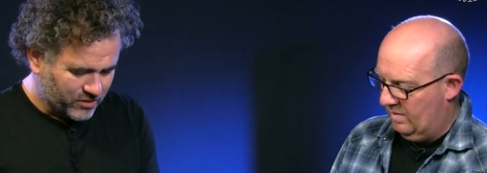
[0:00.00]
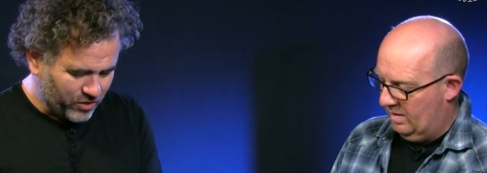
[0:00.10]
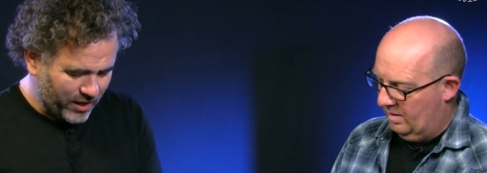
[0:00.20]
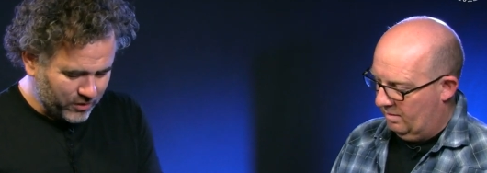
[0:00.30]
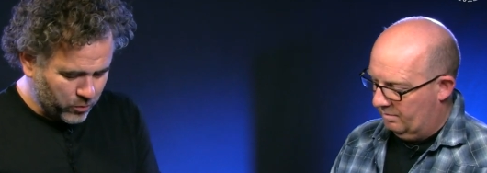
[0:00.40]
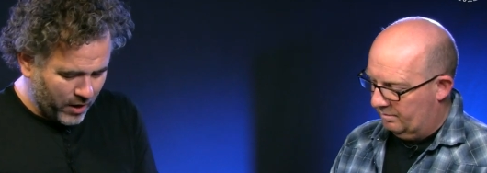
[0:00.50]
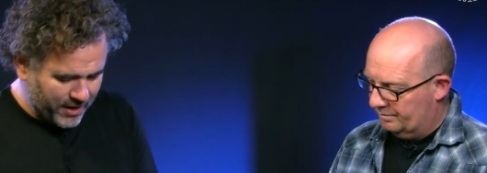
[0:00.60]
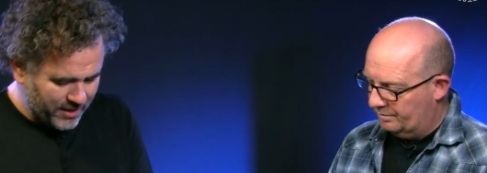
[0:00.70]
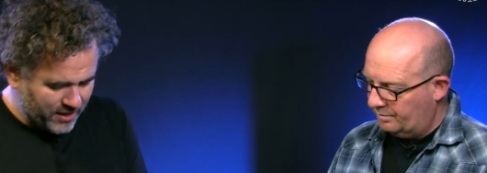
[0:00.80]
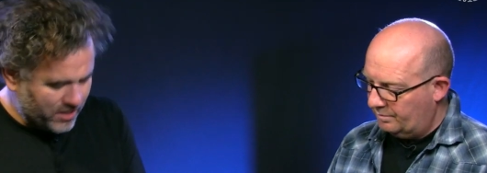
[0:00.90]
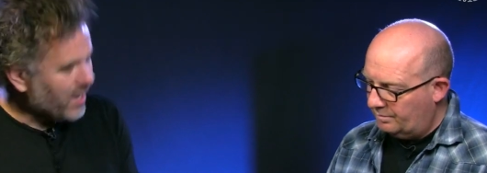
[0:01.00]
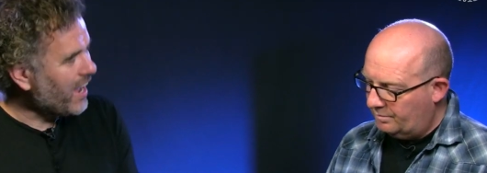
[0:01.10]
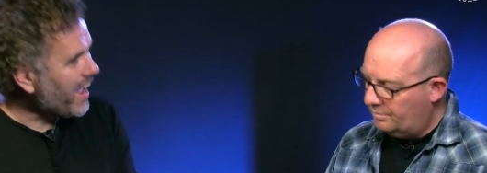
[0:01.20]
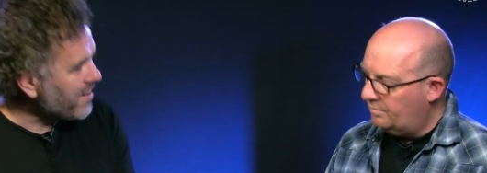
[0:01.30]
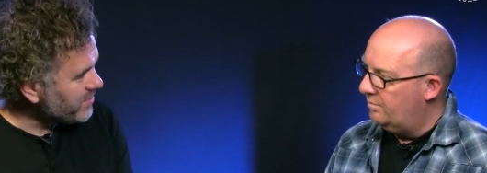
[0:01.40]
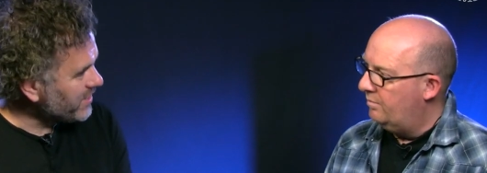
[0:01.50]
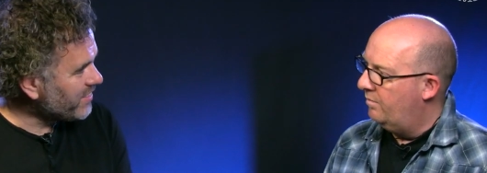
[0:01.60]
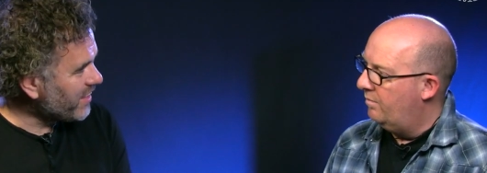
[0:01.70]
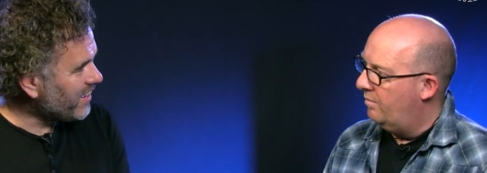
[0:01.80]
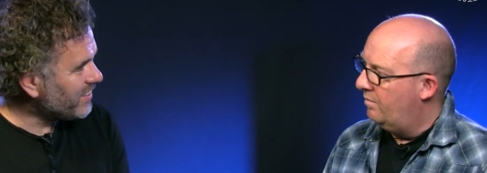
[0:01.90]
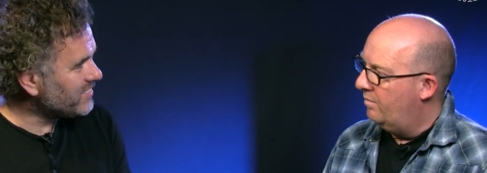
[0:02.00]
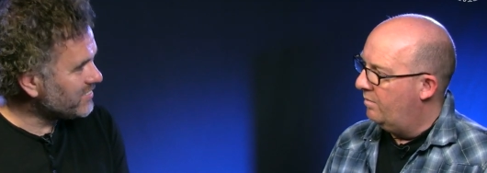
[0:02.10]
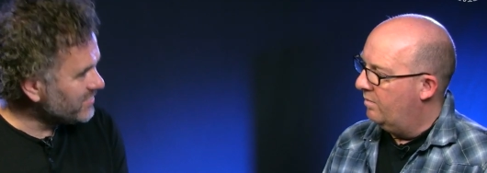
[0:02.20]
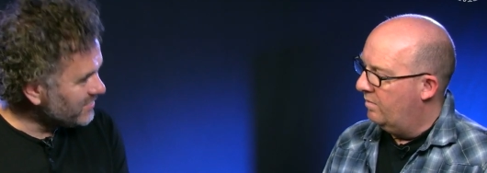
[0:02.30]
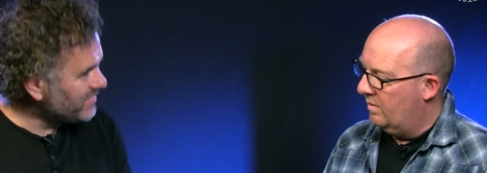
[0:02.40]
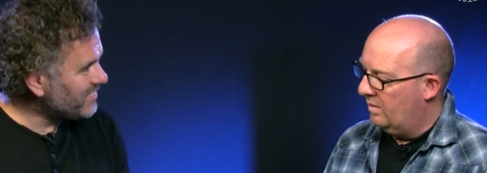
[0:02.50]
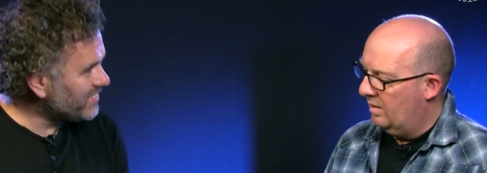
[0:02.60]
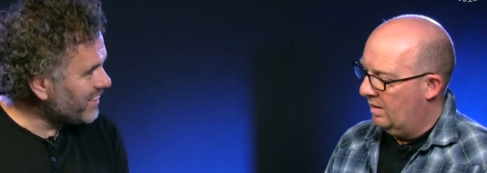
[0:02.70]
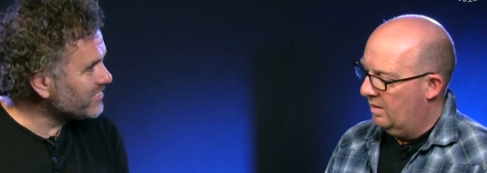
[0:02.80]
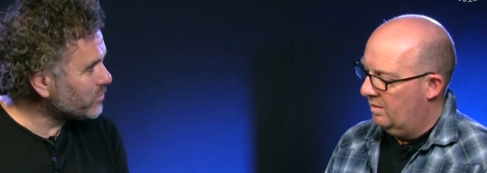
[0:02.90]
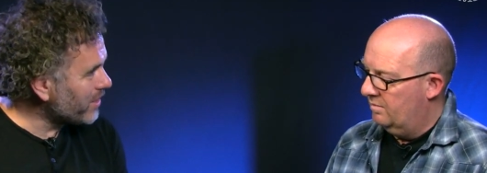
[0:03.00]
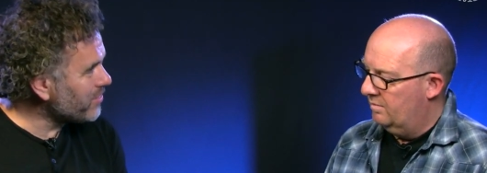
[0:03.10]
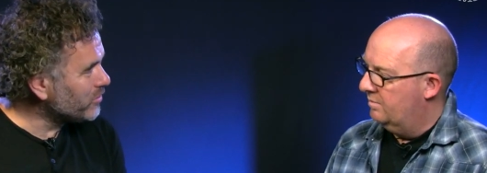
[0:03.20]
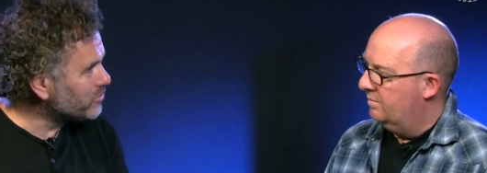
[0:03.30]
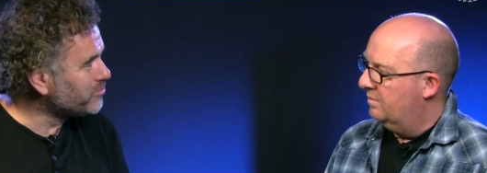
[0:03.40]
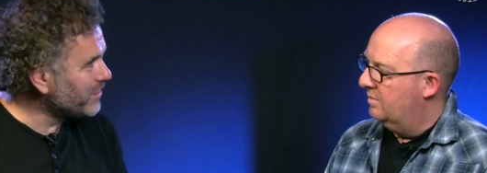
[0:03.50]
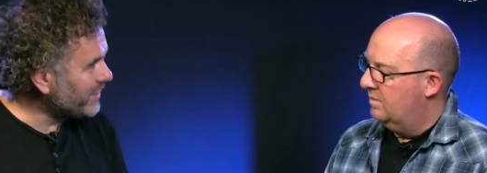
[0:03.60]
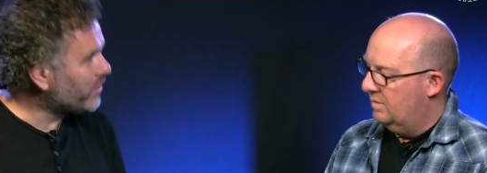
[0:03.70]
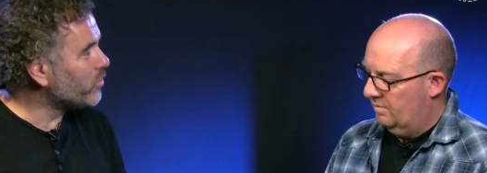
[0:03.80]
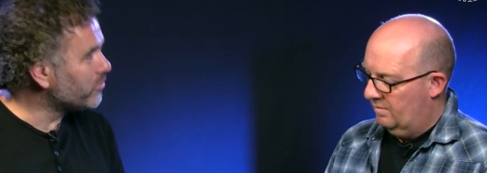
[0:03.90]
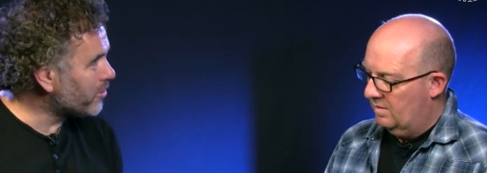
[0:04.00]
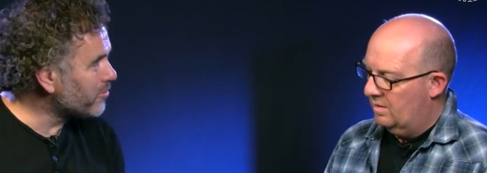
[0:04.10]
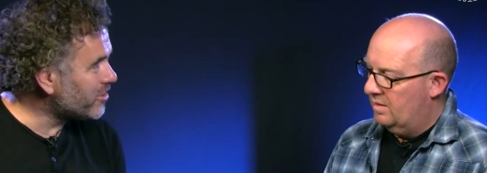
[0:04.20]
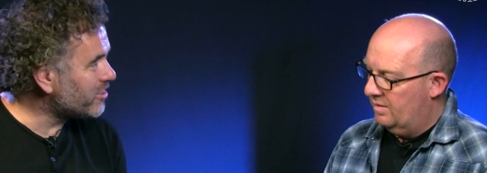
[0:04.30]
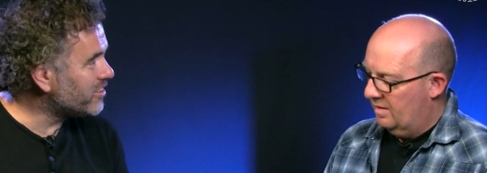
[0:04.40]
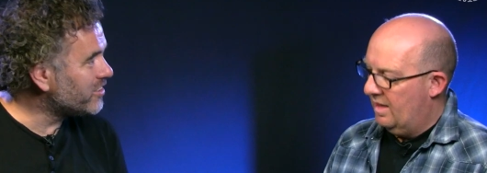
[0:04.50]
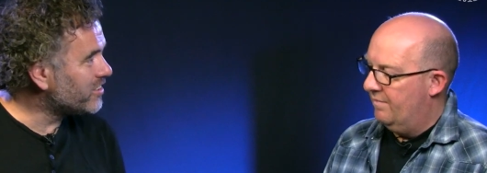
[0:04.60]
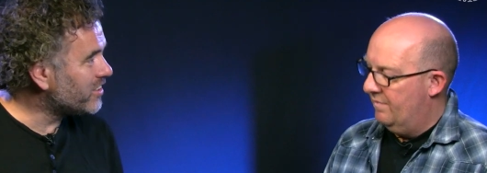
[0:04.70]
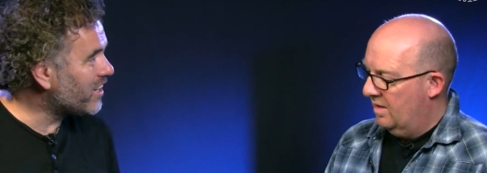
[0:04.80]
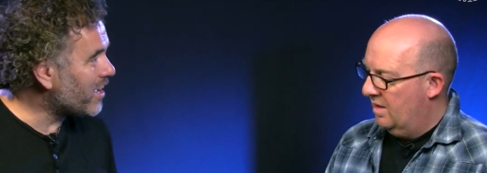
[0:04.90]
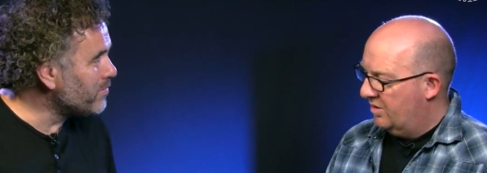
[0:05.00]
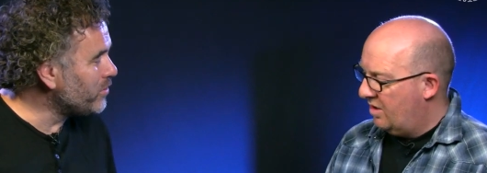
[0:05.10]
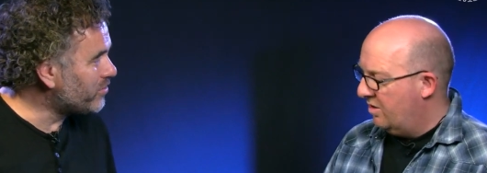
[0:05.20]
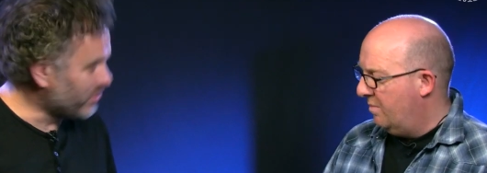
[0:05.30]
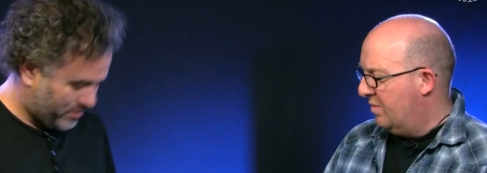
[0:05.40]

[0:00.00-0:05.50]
Speaker 1: So that's why having that. That's why I thought it was really cool from a so you